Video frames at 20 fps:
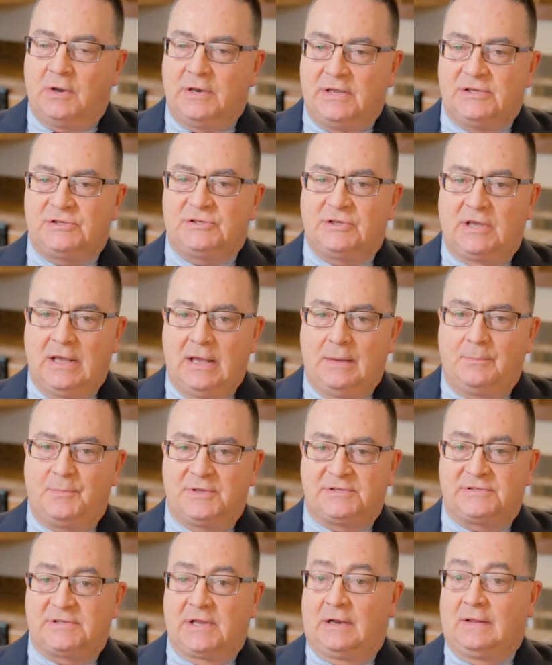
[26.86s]
on each
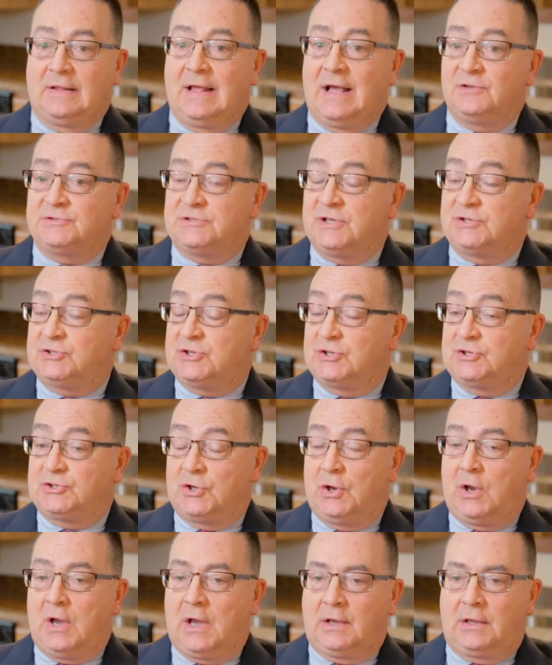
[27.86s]
campus, that allows us to
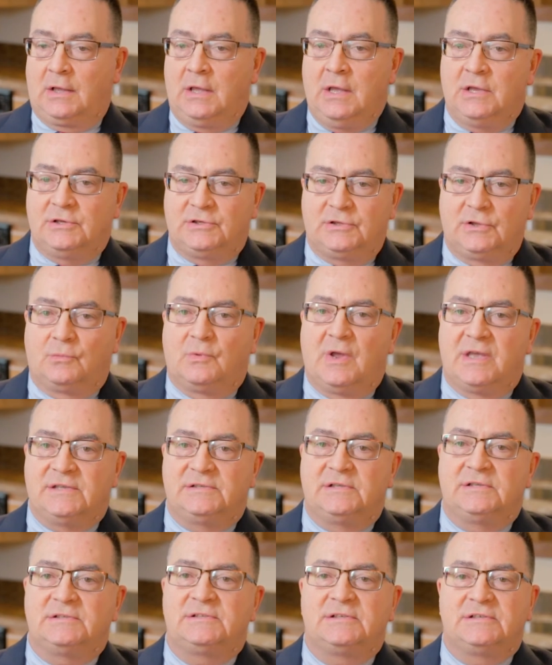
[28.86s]
talk to the
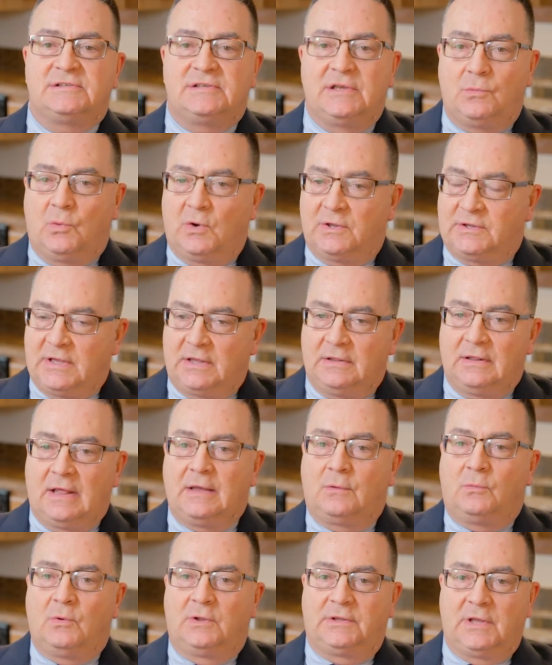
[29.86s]
residents to see what they
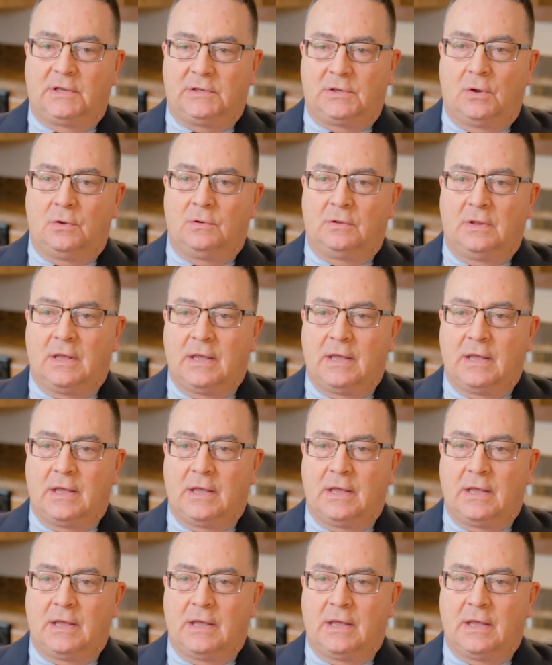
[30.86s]
like, what they don't